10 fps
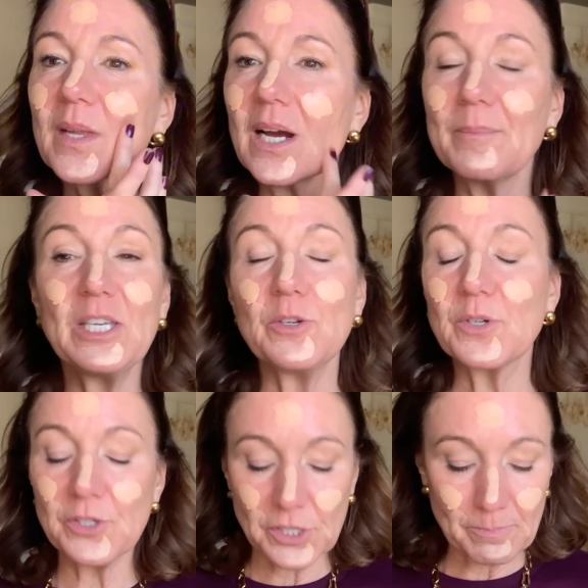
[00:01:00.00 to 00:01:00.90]
I mean, you
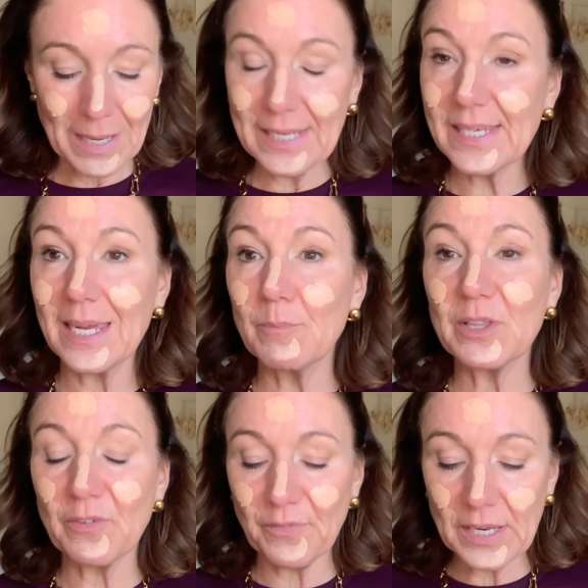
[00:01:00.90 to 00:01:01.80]
could just blend it in with
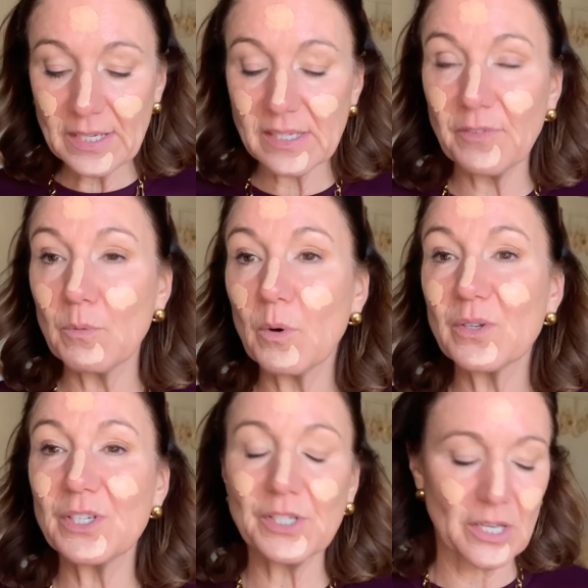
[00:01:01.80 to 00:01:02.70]
your fingers if you
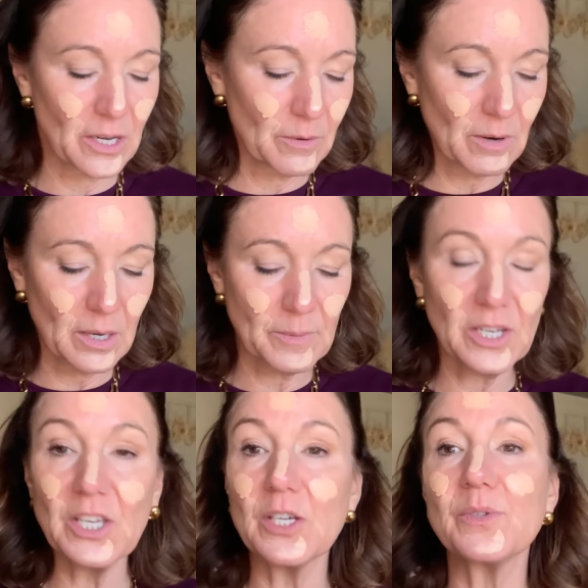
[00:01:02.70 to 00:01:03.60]
wanted to. I'm going
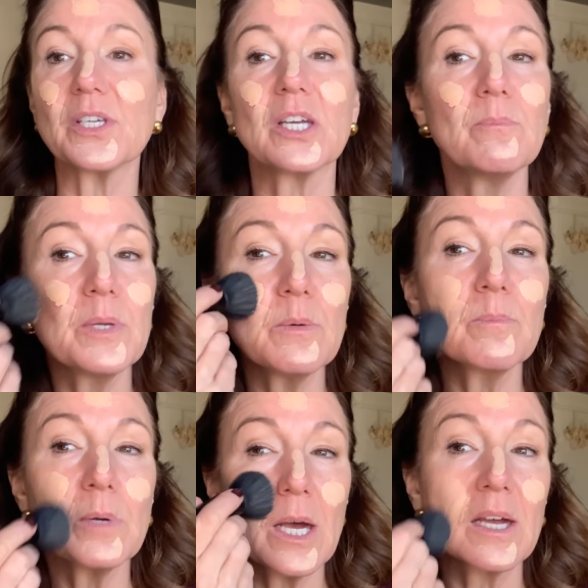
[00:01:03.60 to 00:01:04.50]
to use a
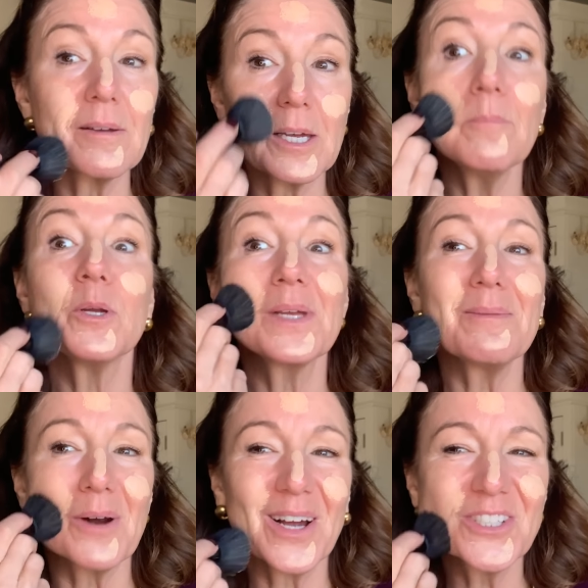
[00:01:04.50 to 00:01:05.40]
kabuki
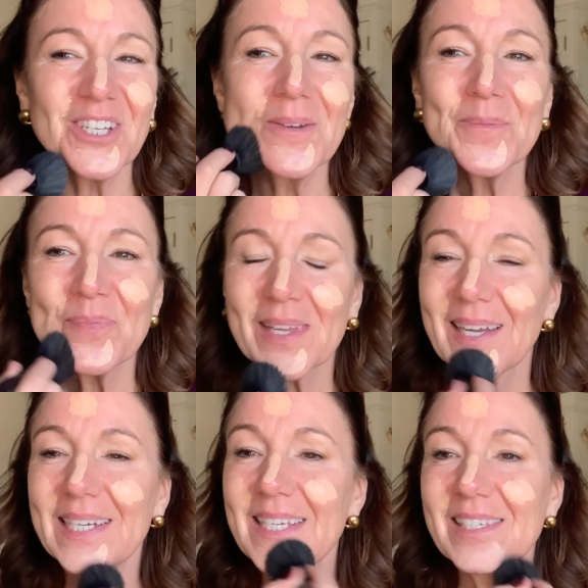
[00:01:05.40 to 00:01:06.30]
brush,
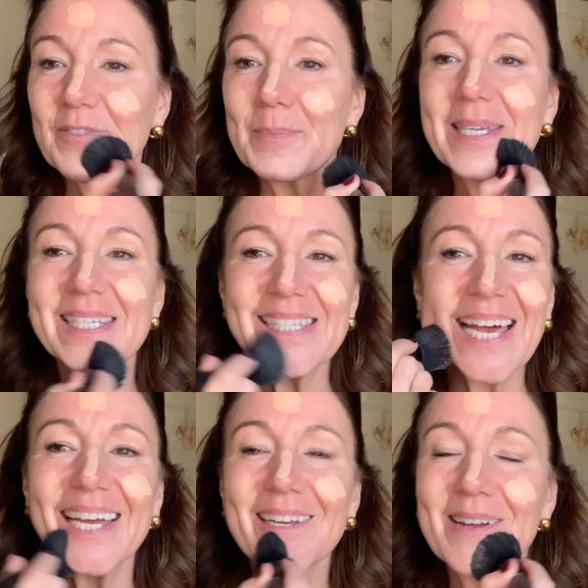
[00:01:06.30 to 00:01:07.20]
easy for me to
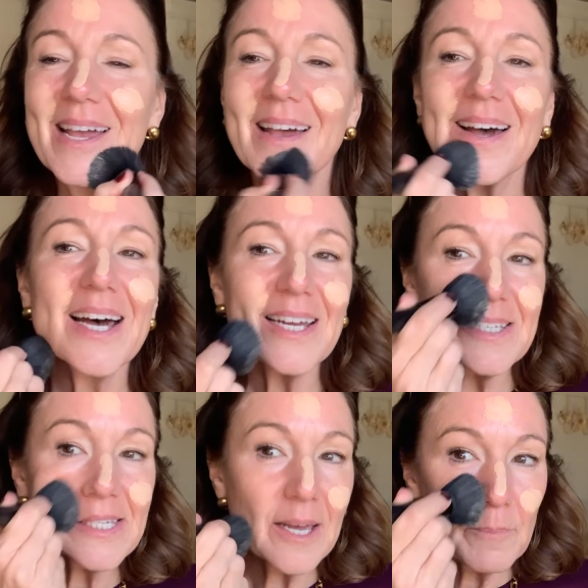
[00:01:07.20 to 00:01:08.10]
say,
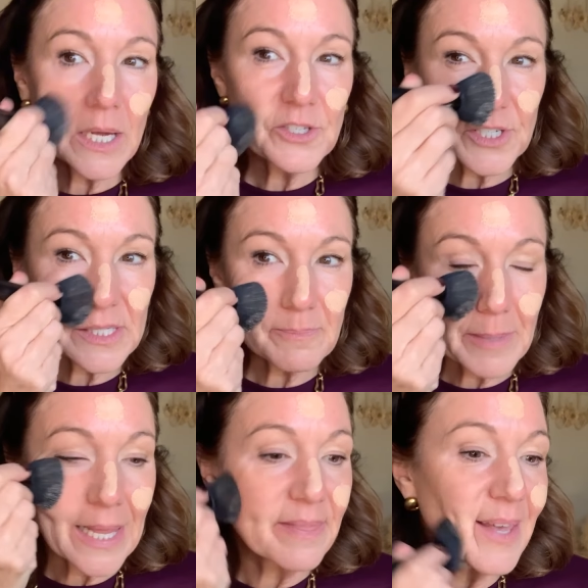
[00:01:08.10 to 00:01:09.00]
and just
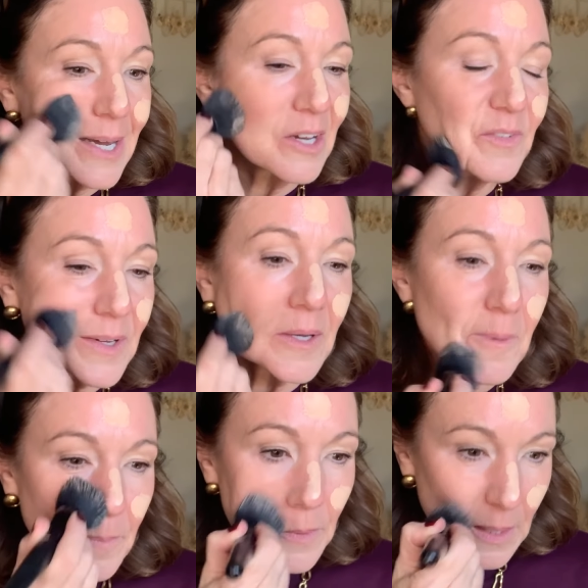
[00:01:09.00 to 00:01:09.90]
blend that
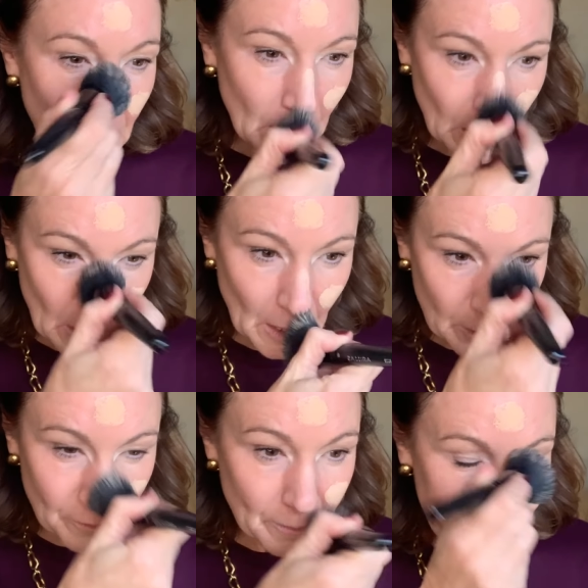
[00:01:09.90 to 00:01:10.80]

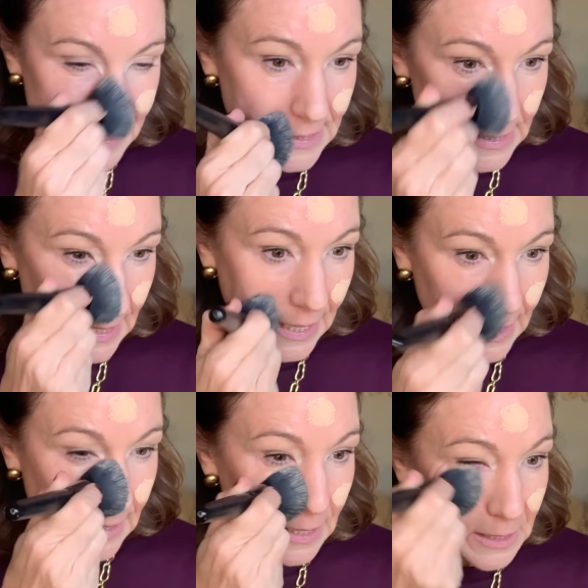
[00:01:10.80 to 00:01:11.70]
over my
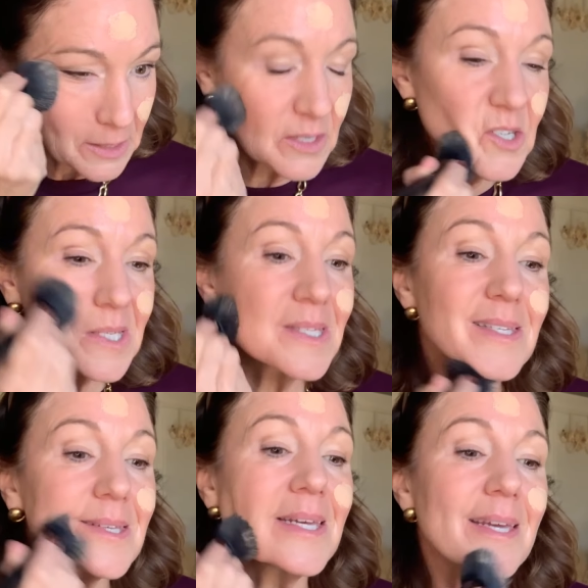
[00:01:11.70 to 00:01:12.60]
skin, and you can
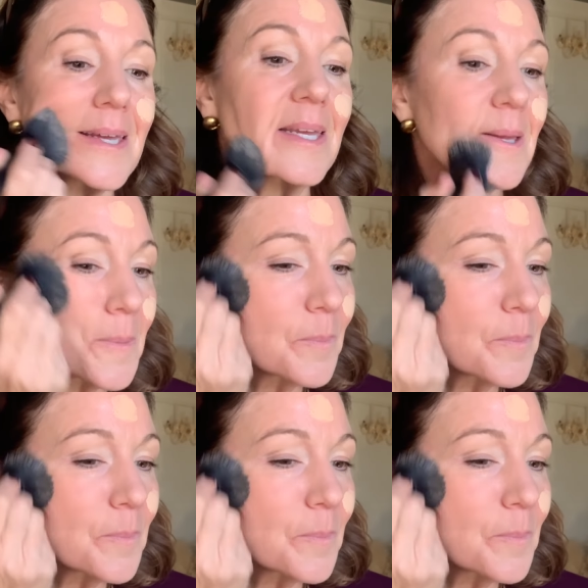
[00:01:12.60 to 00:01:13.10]
just see,